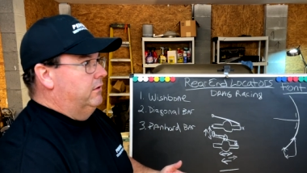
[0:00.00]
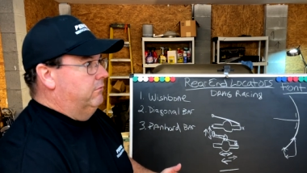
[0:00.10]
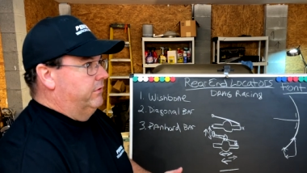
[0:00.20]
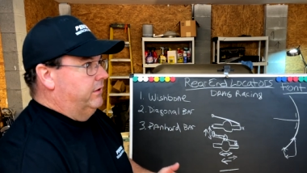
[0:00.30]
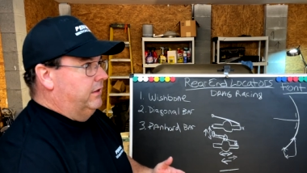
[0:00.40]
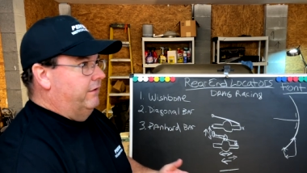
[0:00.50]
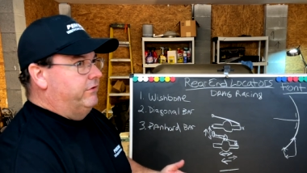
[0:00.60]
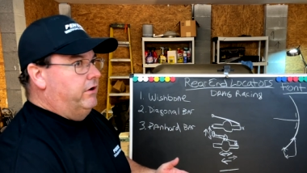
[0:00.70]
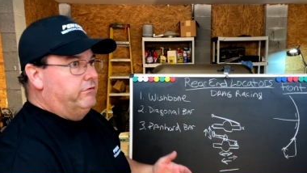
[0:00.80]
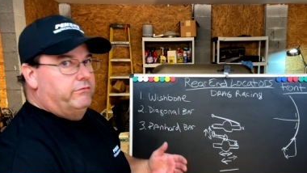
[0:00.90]
with
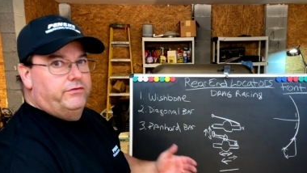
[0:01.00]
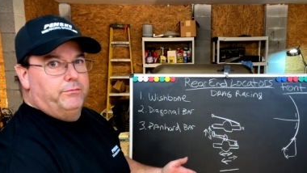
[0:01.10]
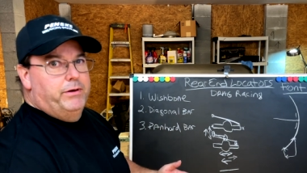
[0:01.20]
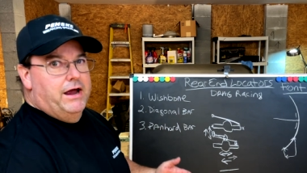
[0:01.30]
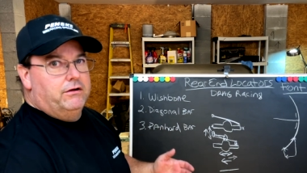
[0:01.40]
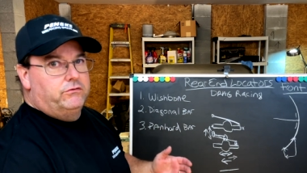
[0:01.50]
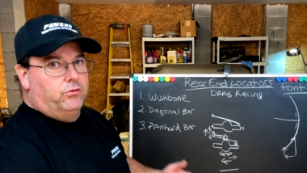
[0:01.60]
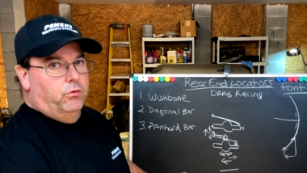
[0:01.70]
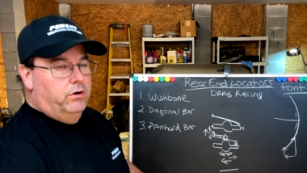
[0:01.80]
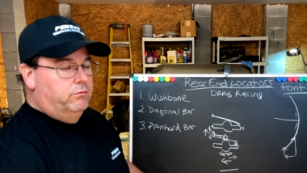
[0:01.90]
1,100 foot pound of
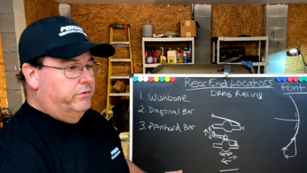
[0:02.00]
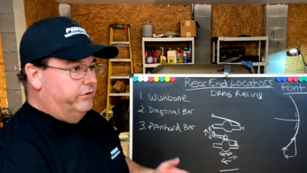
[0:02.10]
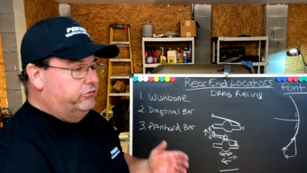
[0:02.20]
torque with a